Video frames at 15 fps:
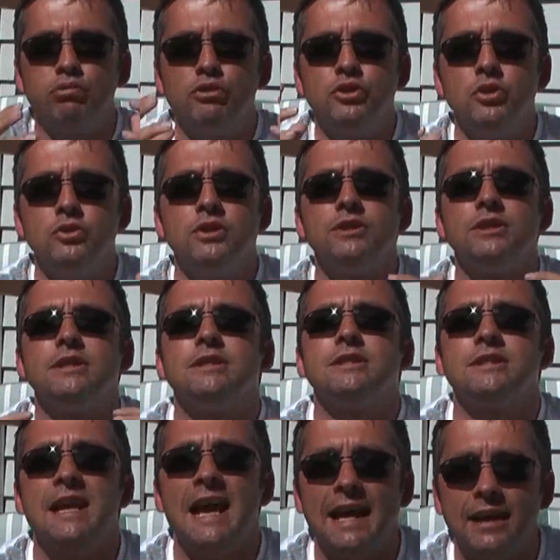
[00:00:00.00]
produces
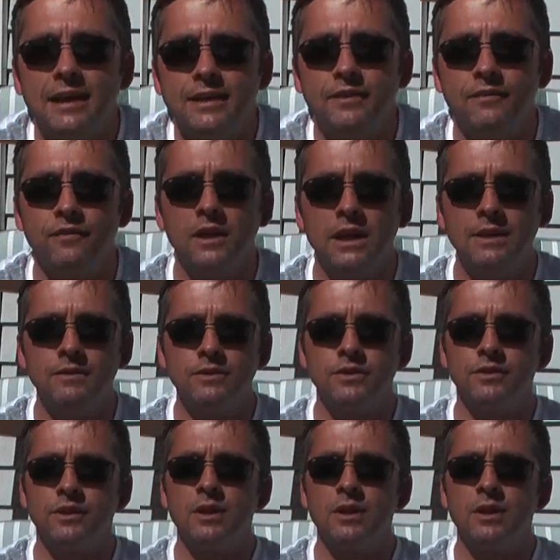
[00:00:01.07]
exactly the flavours that